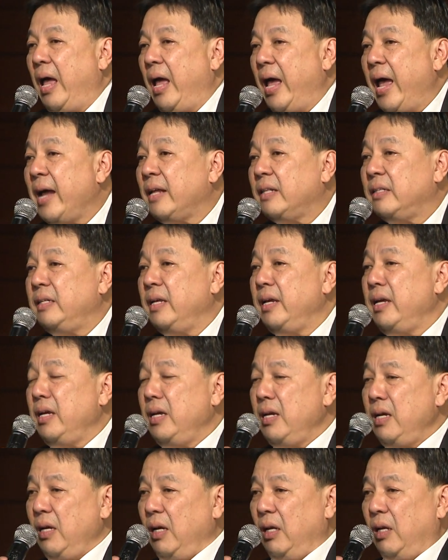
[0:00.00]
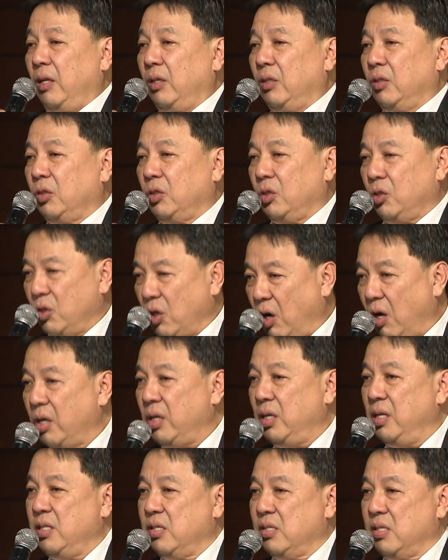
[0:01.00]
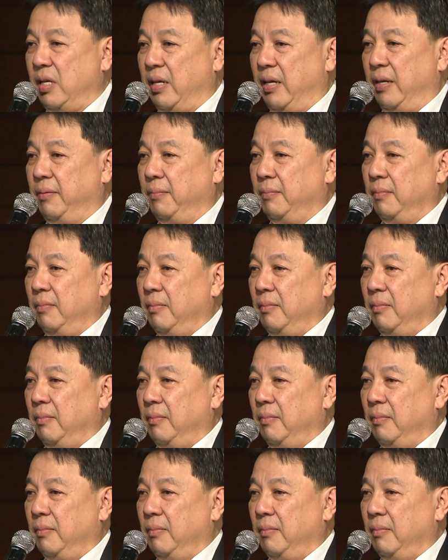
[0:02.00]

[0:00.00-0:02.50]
Acting thoughtlessly,